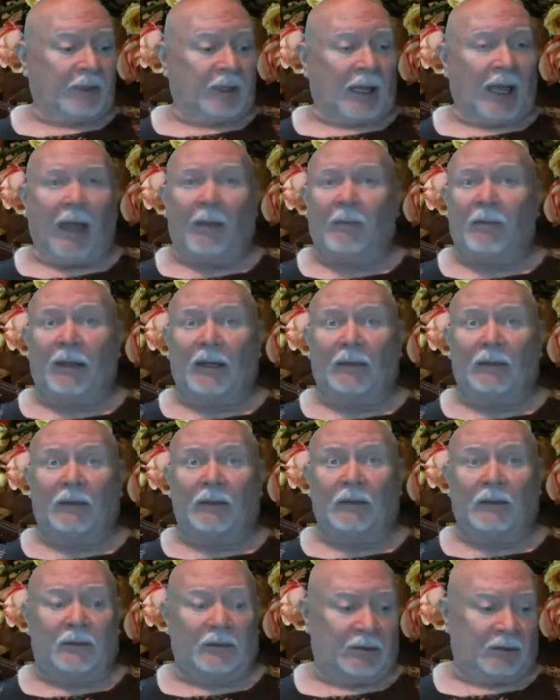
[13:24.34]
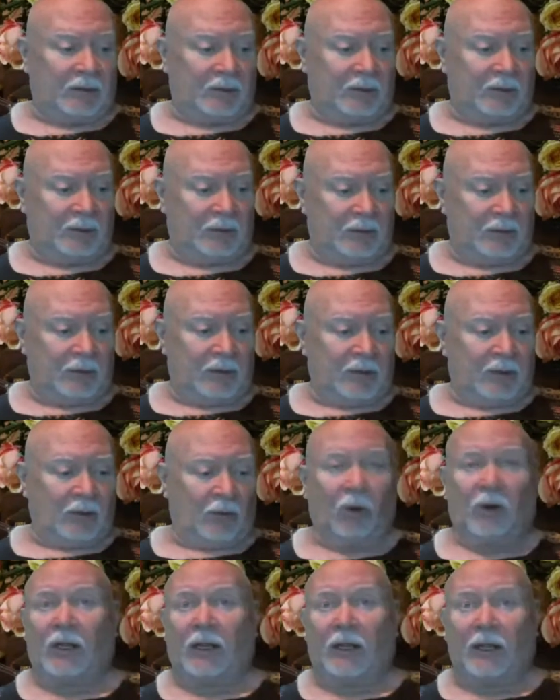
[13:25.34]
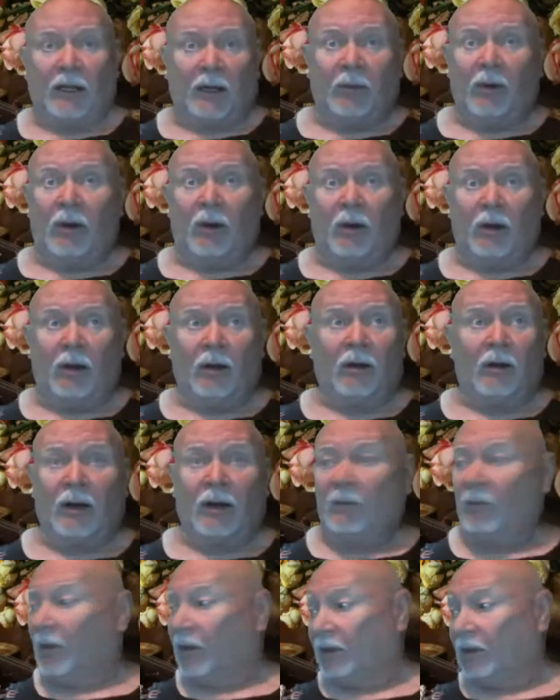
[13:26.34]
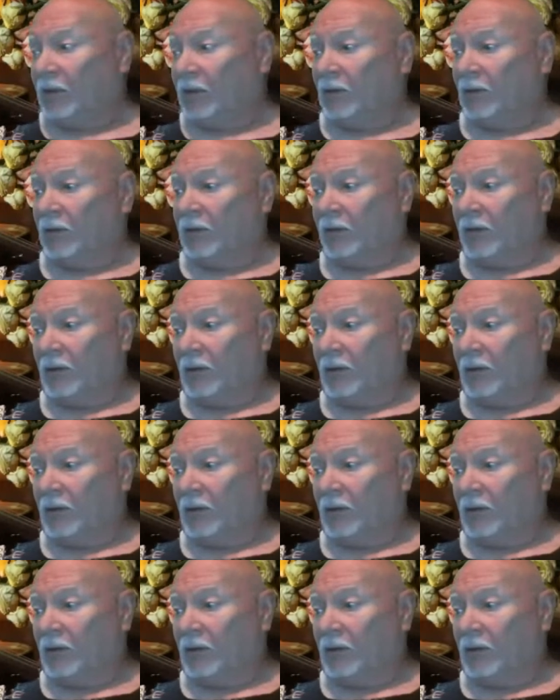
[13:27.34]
I've been working at a bar, I've been